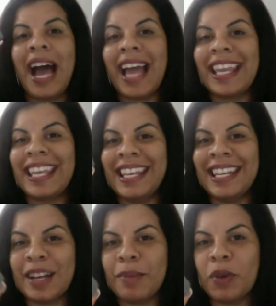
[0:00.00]
I
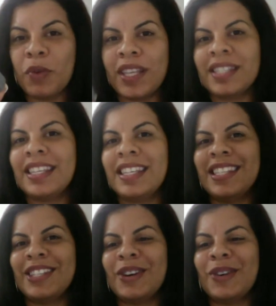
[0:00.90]
heated up the whiskey
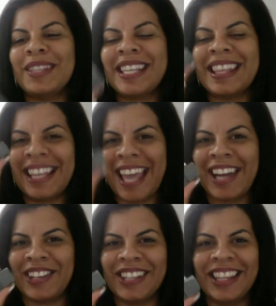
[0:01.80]
stones in the
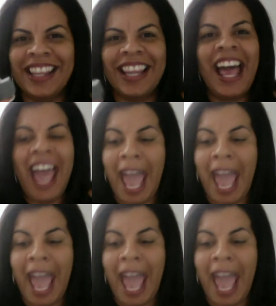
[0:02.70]
kettle